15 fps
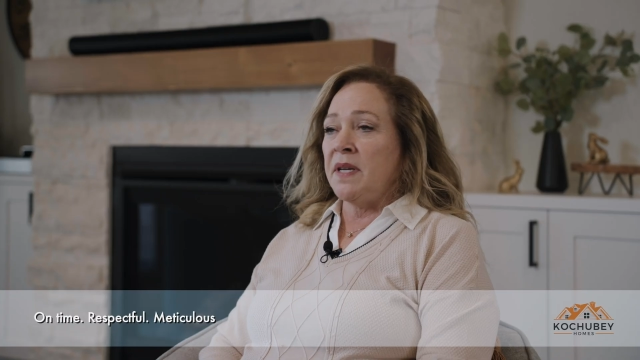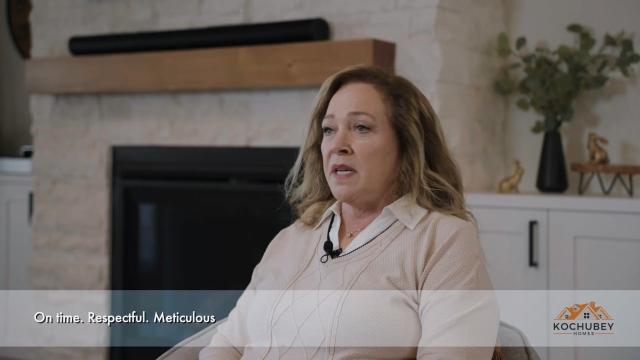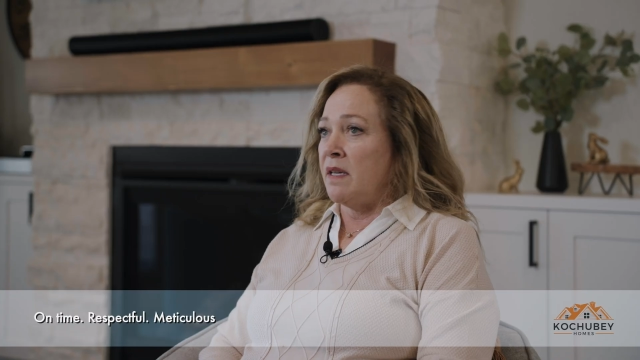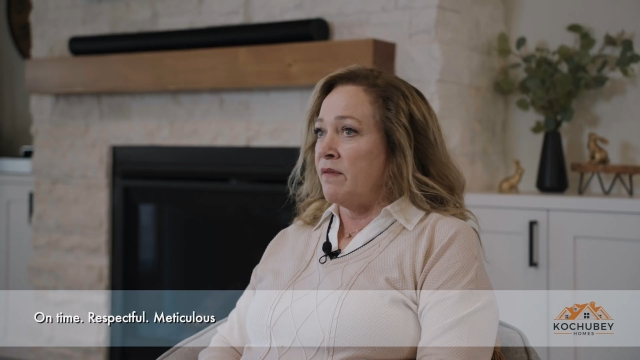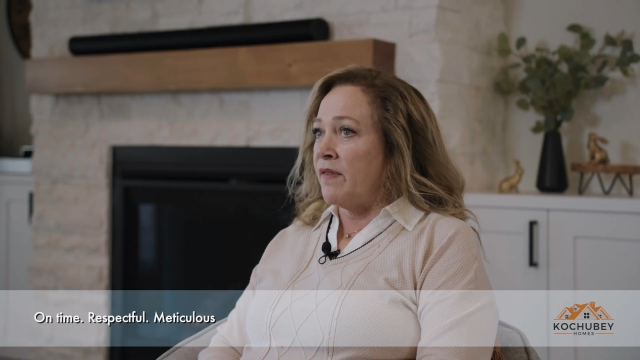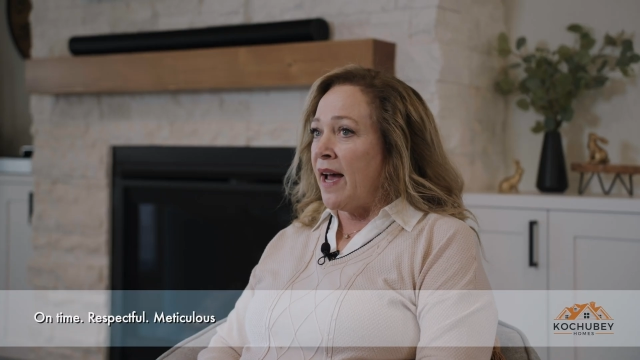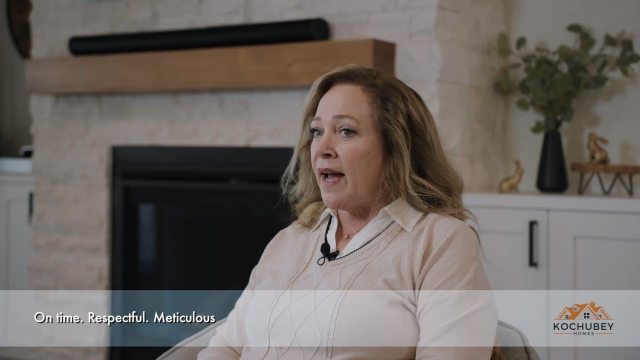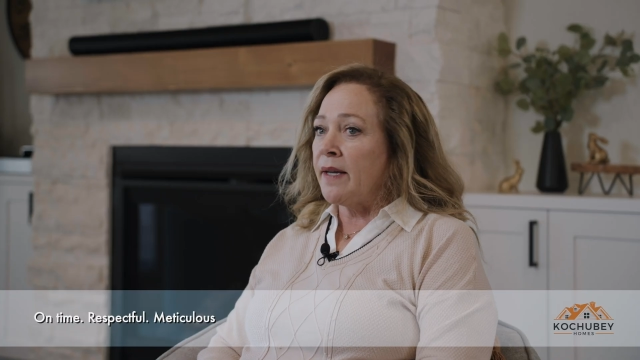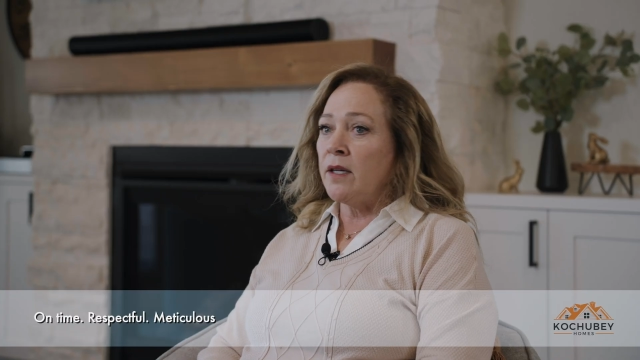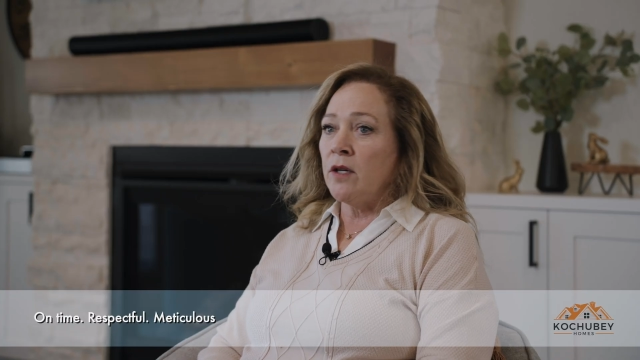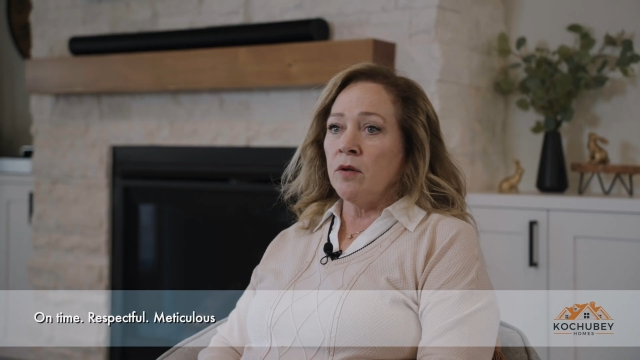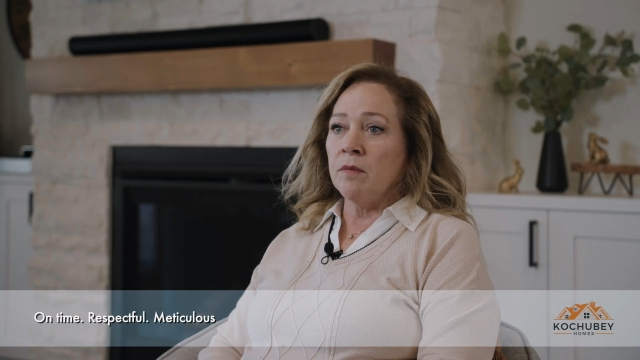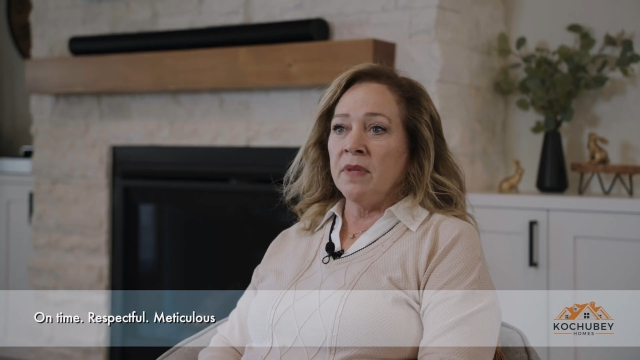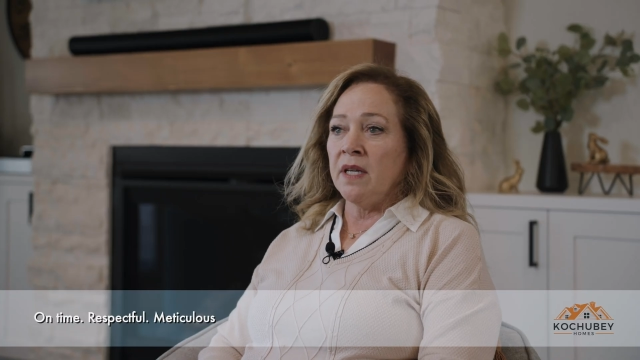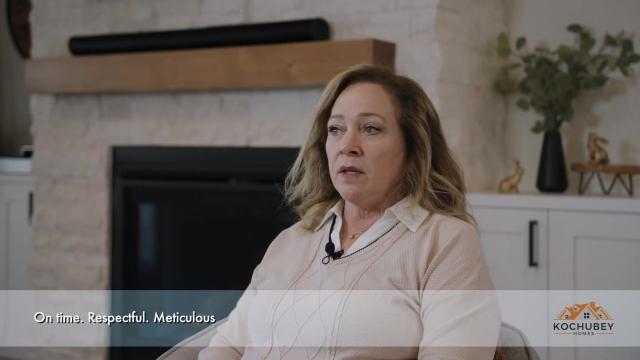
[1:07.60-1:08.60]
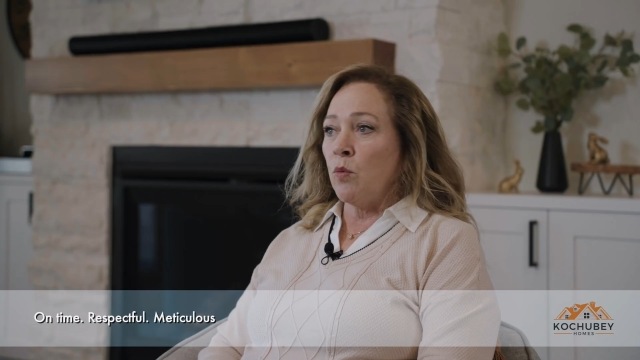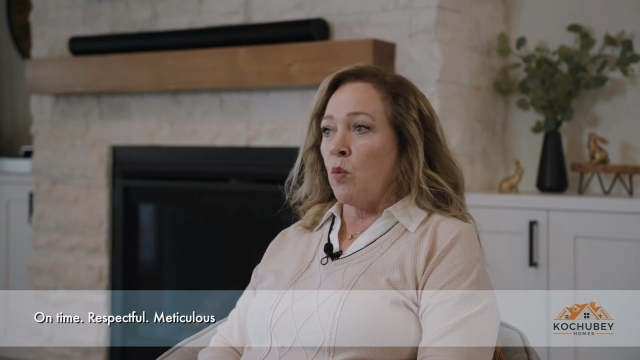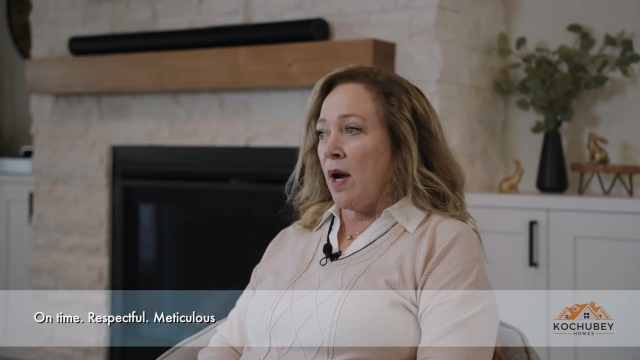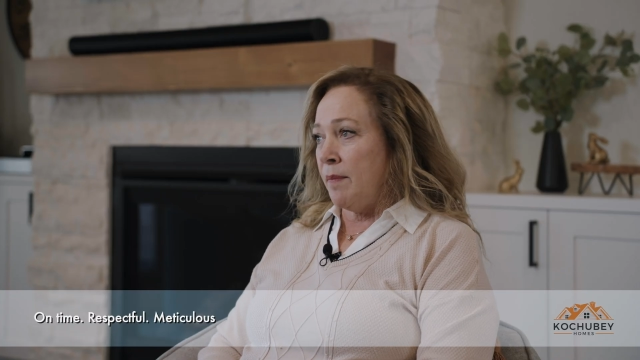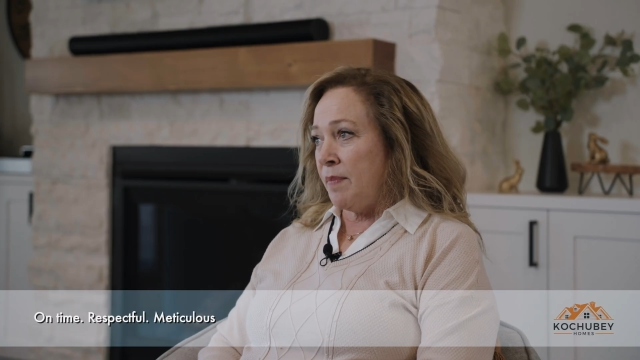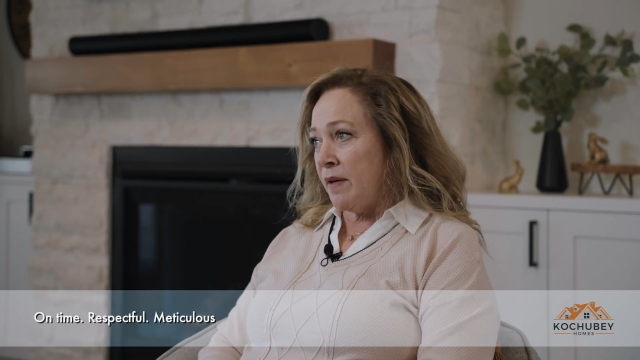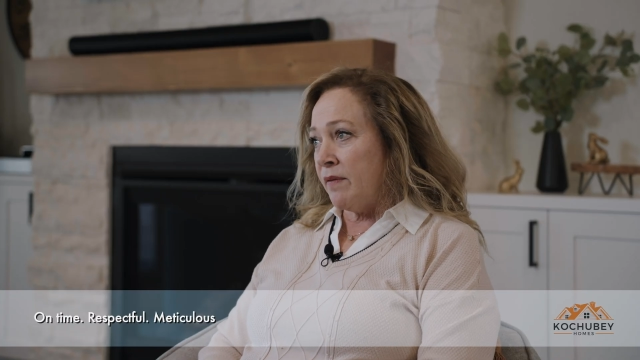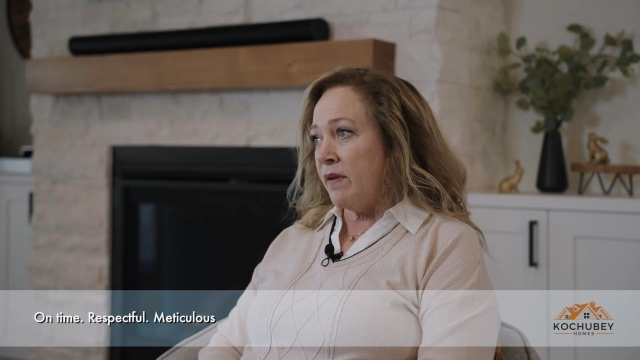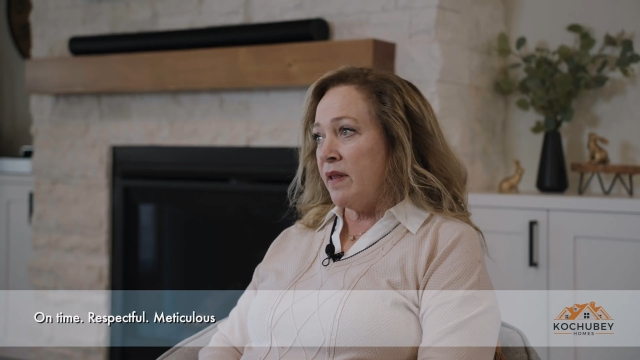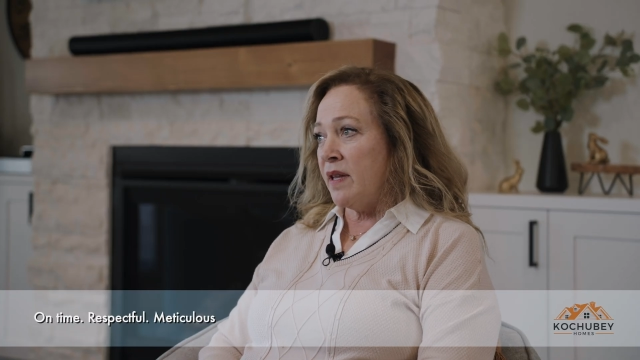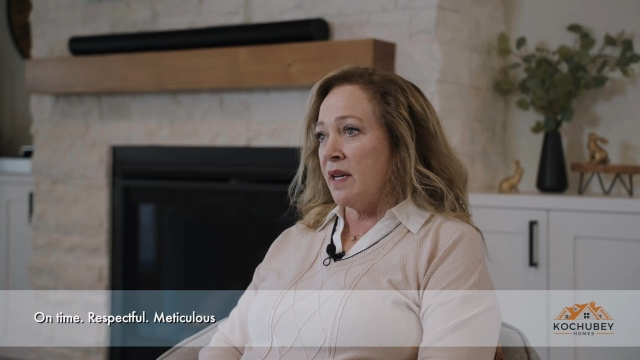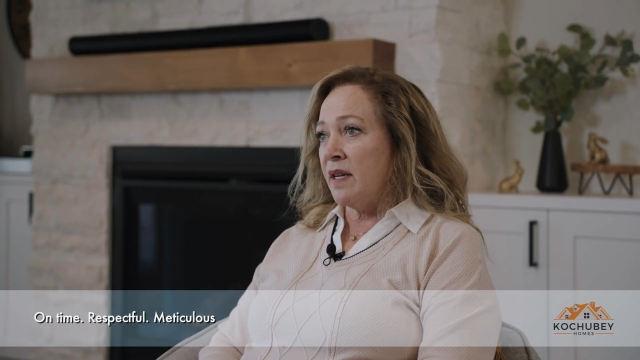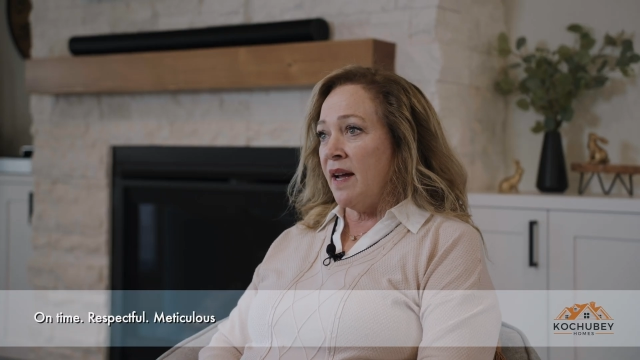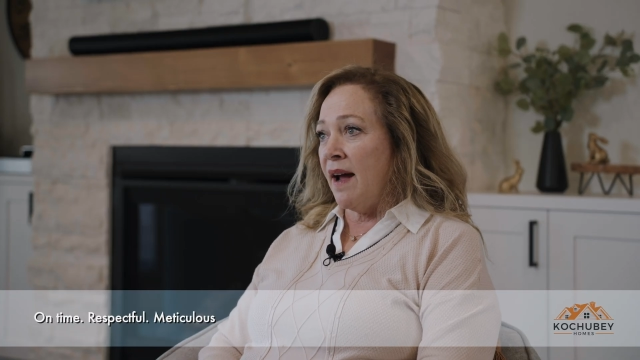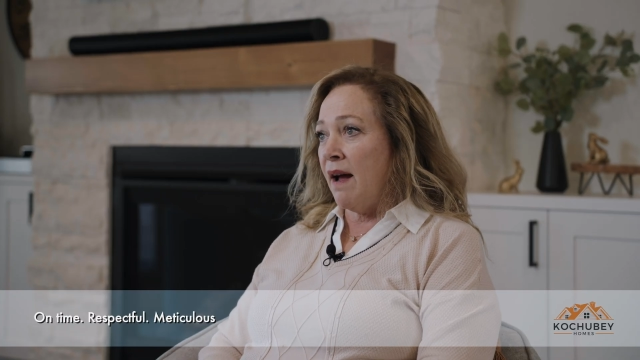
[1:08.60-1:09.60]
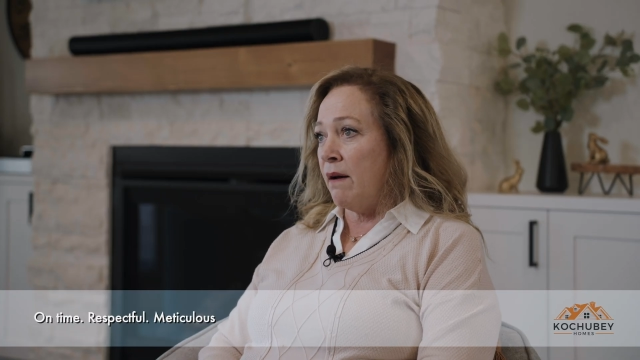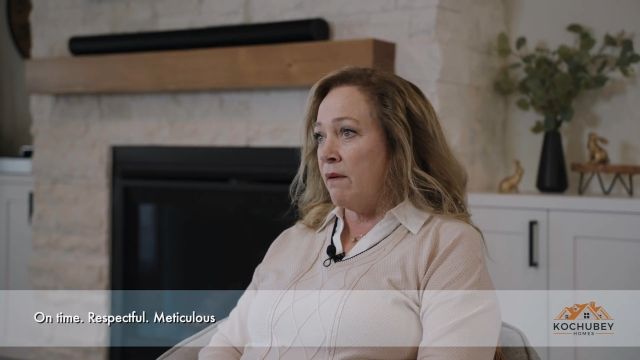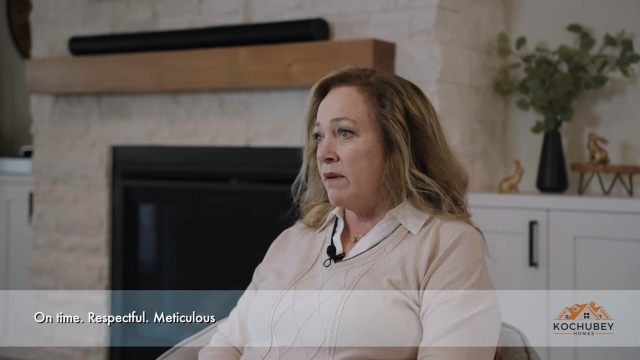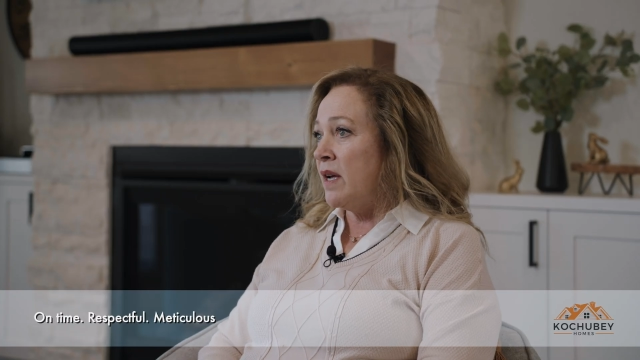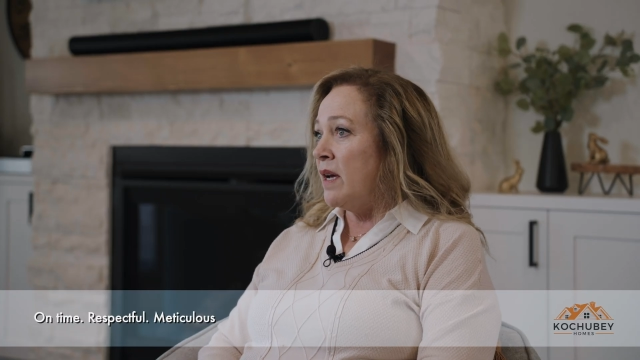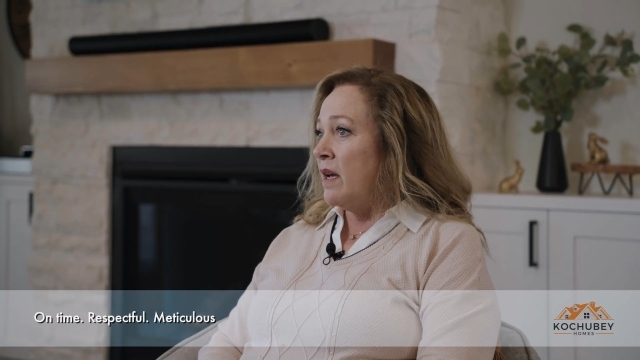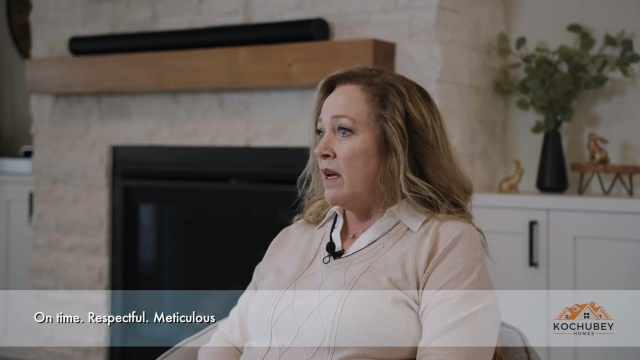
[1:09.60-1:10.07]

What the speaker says: he'd vacuum, he'd wipe everything down,